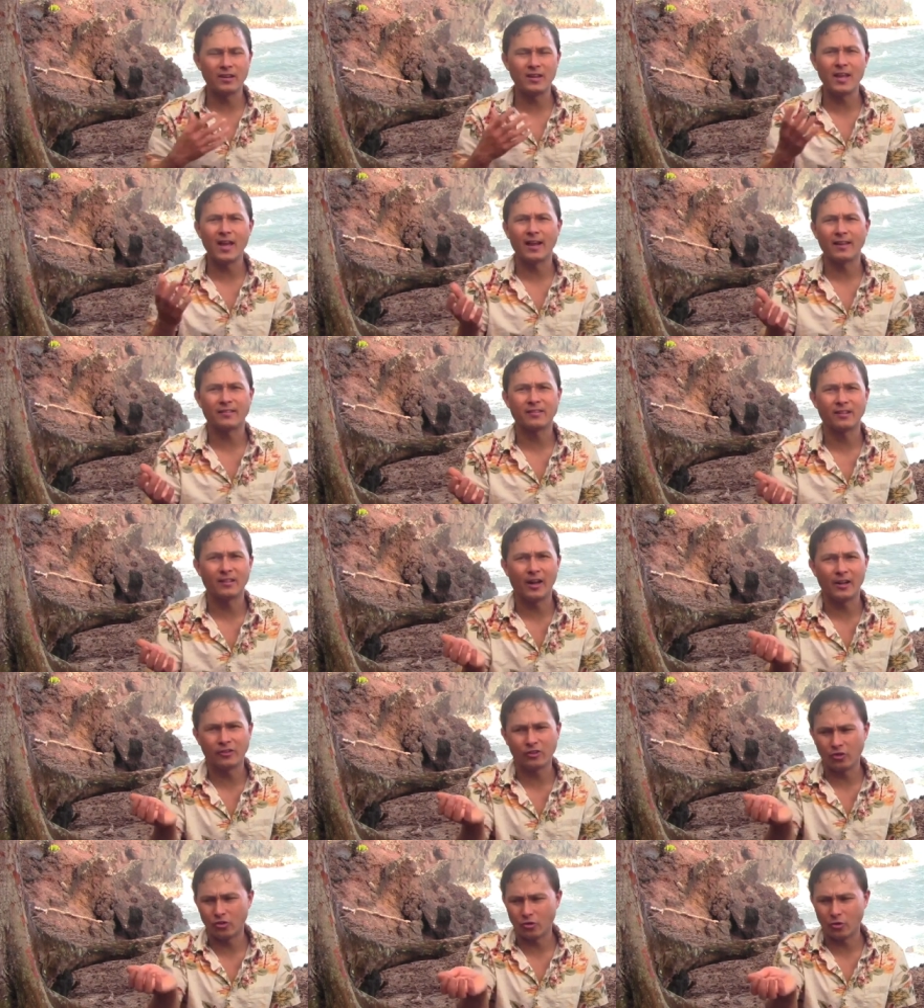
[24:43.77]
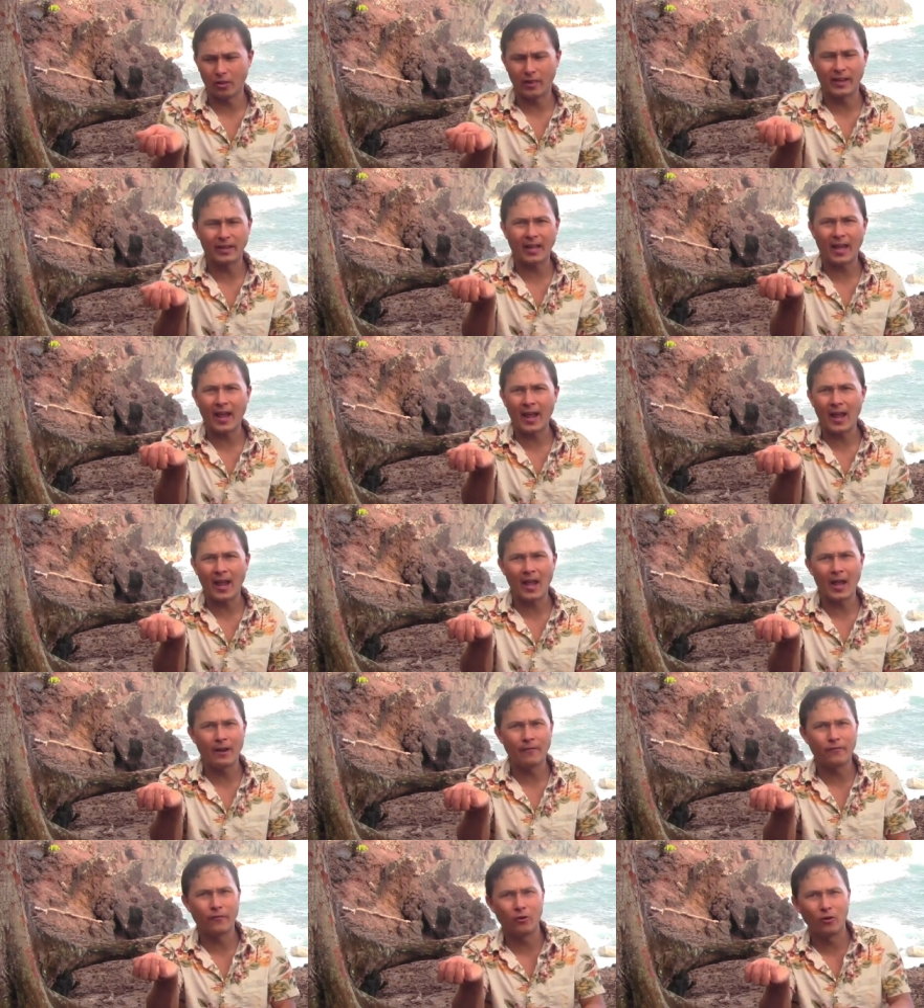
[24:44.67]
And yes, I like to enjoy like a
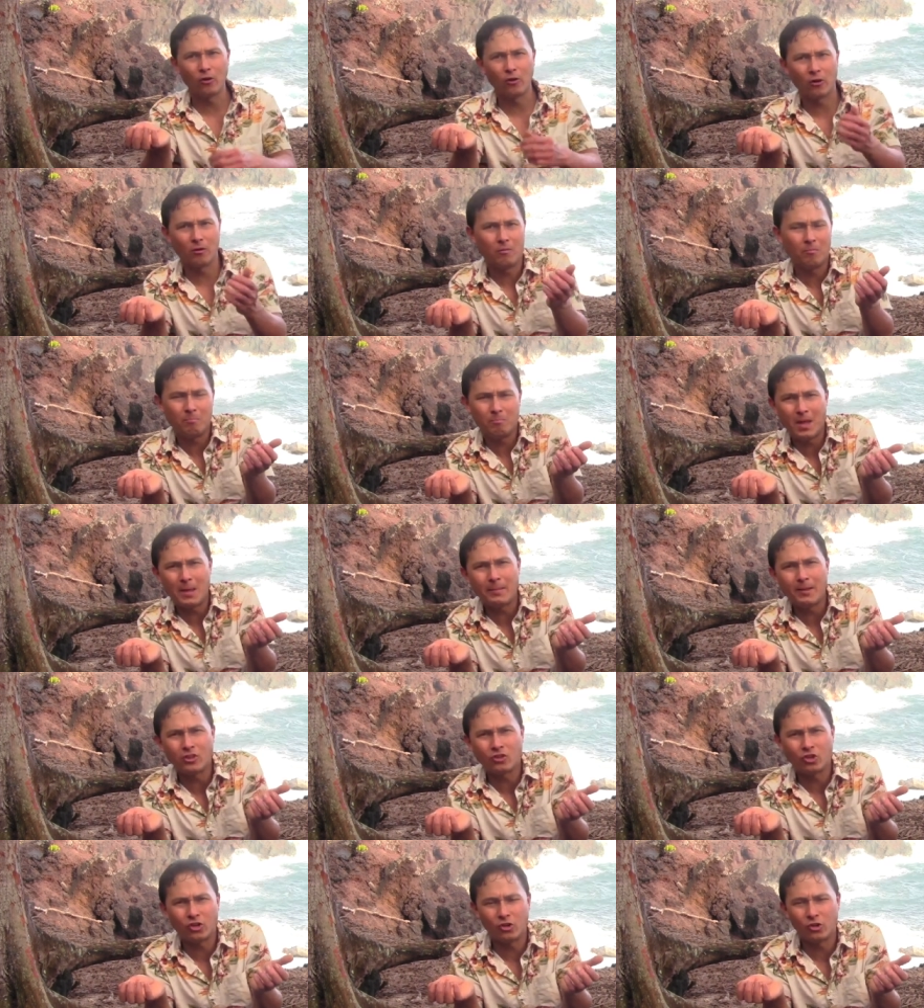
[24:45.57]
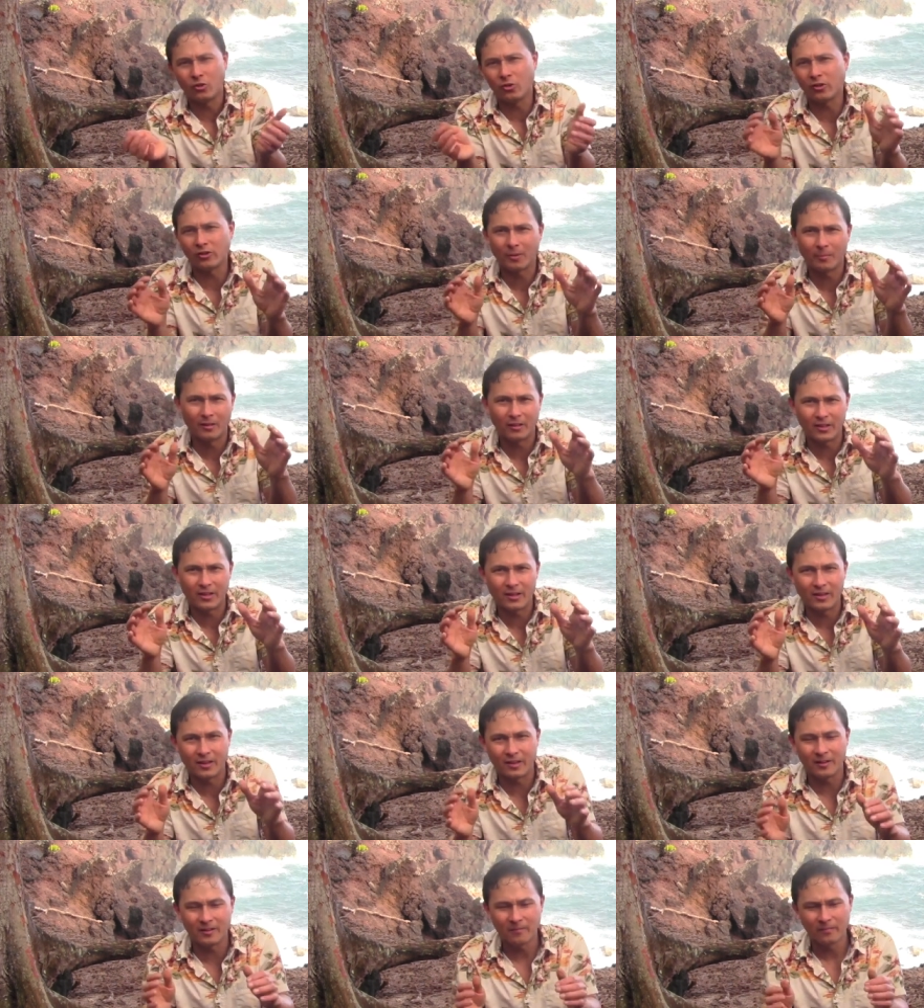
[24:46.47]
handful or maybe two because I'm a
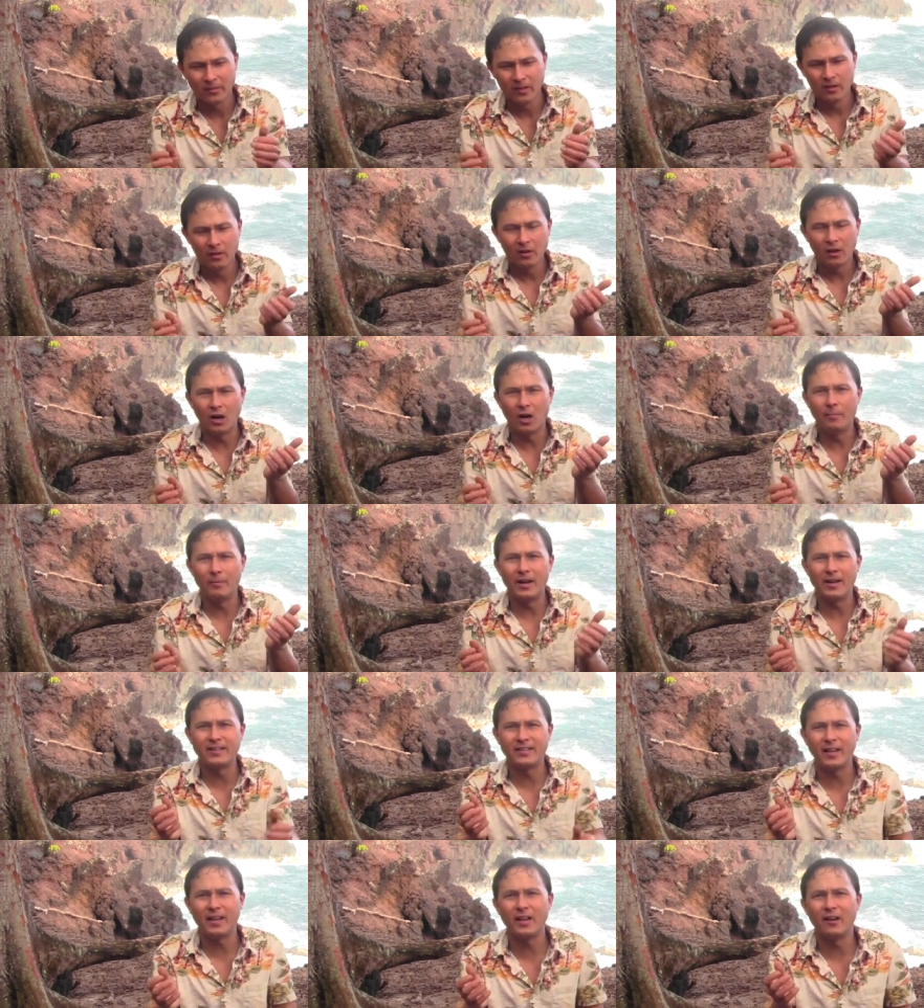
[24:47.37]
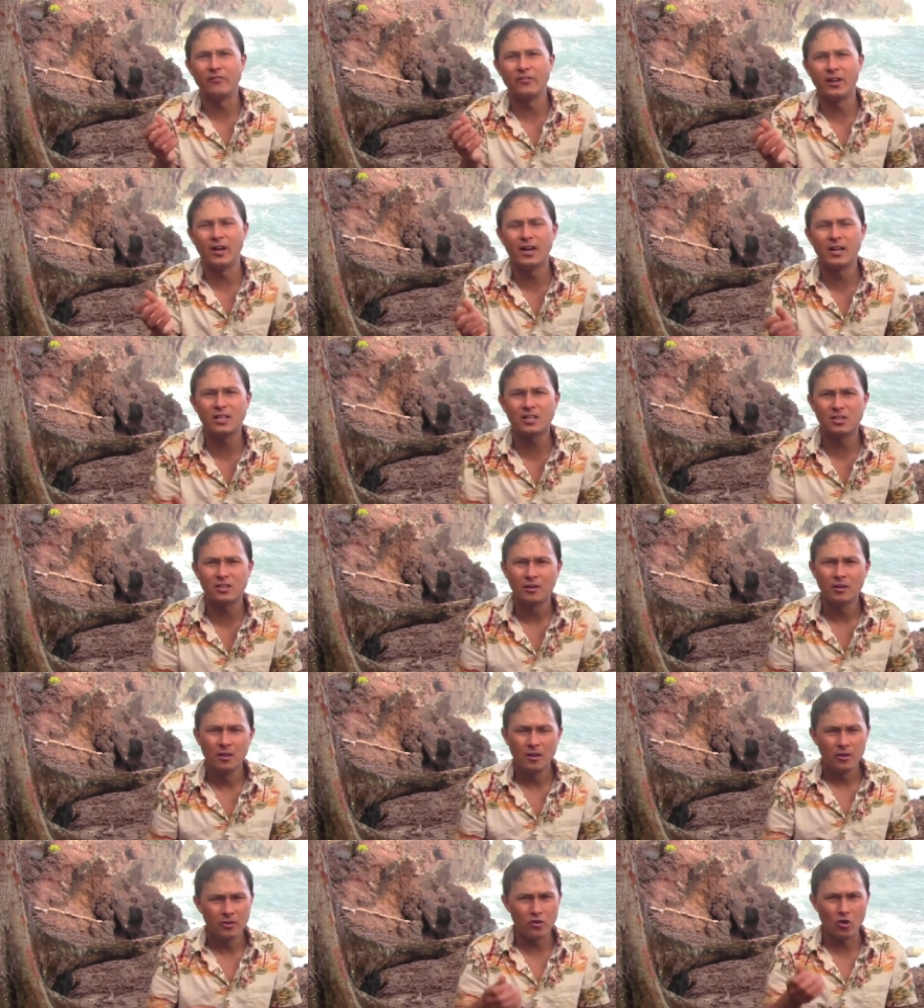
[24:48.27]
lenient, um, a day of nuts.
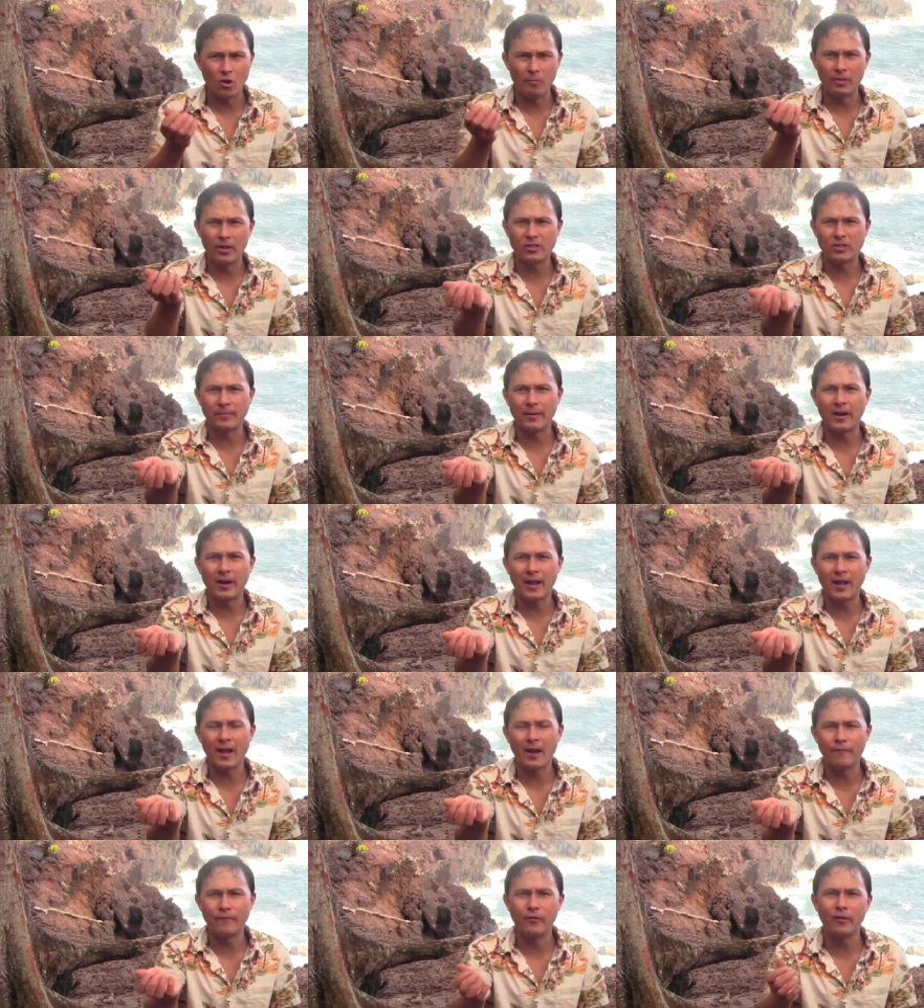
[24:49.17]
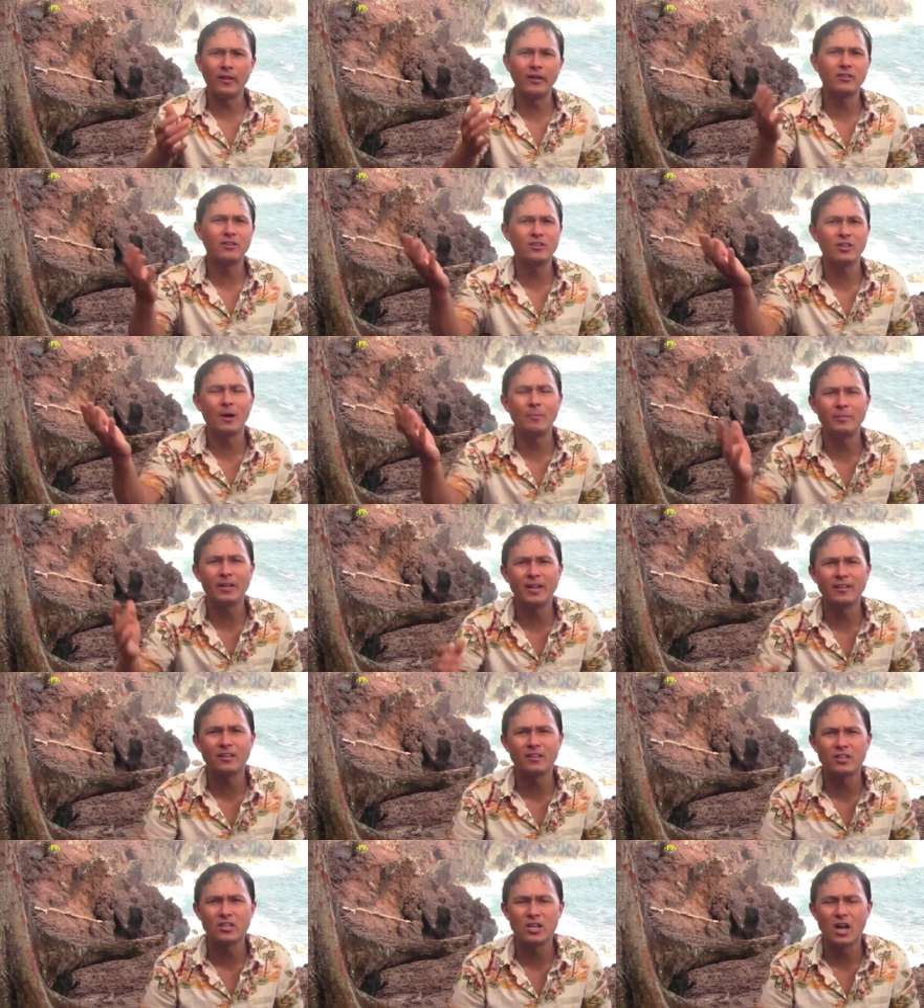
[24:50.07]
Normally it's about a handful and some
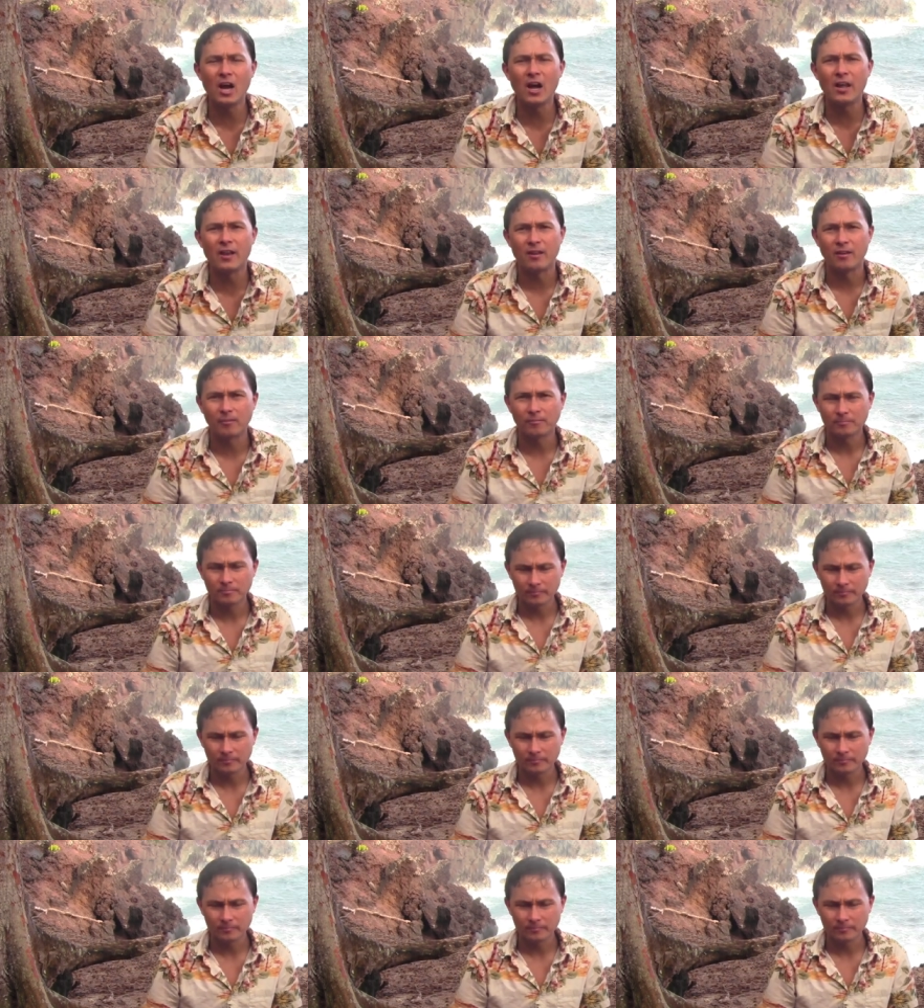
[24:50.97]
days it's none.